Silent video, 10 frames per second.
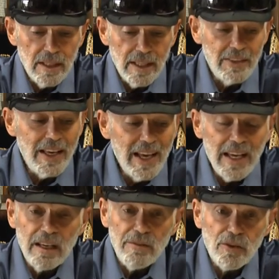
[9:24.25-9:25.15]
and the
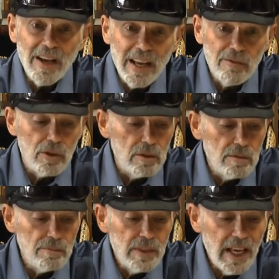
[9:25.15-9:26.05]
Hay for Hevel,
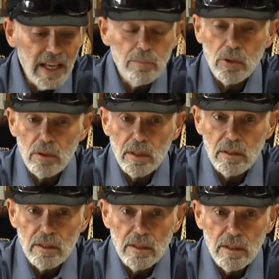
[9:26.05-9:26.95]
Abel,
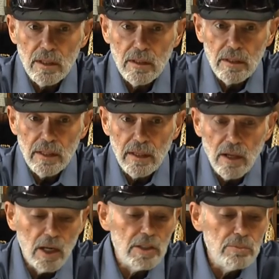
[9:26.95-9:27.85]

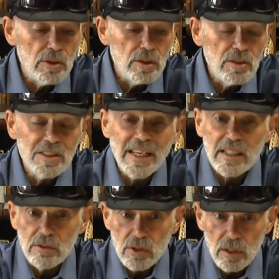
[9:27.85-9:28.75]
Adam's
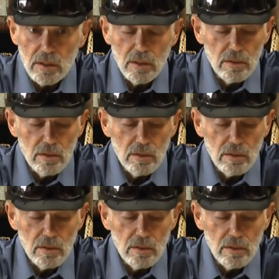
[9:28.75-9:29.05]
second son.